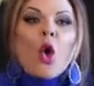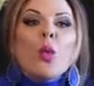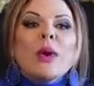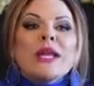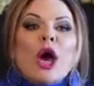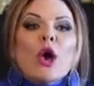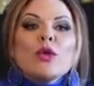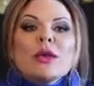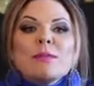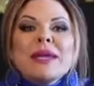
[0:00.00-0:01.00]
We know
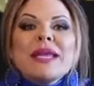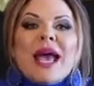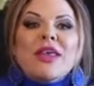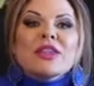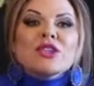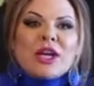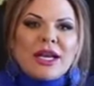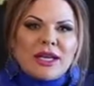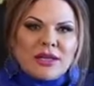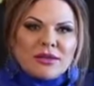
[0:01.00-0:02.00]
the Peter and the
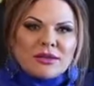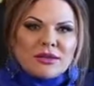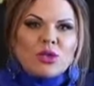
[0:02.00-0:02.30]
Jenny